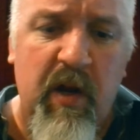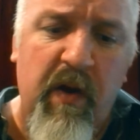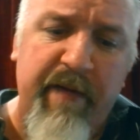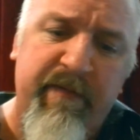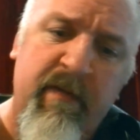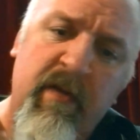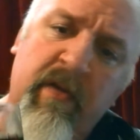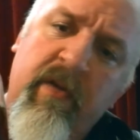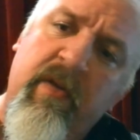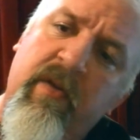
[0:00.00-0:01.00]
alive.
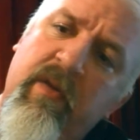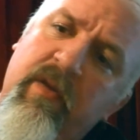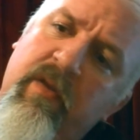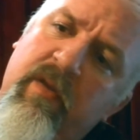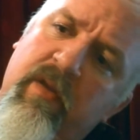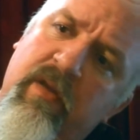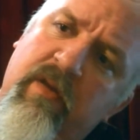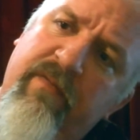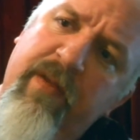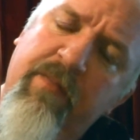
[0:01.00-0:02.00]

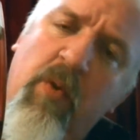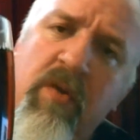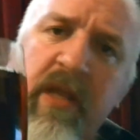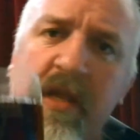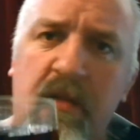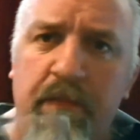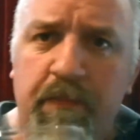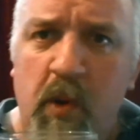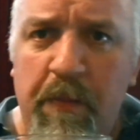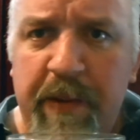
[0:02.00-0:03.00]
I've had more deer,
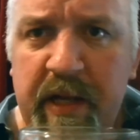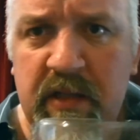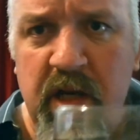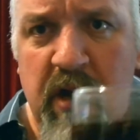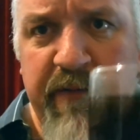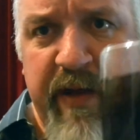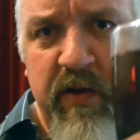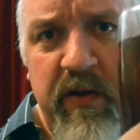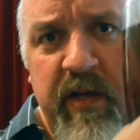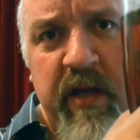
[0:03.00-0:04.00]
more beers than I've had
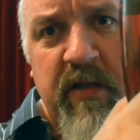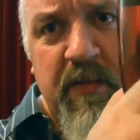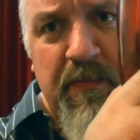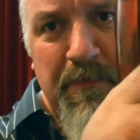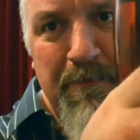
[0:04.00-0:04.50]
hot dinners.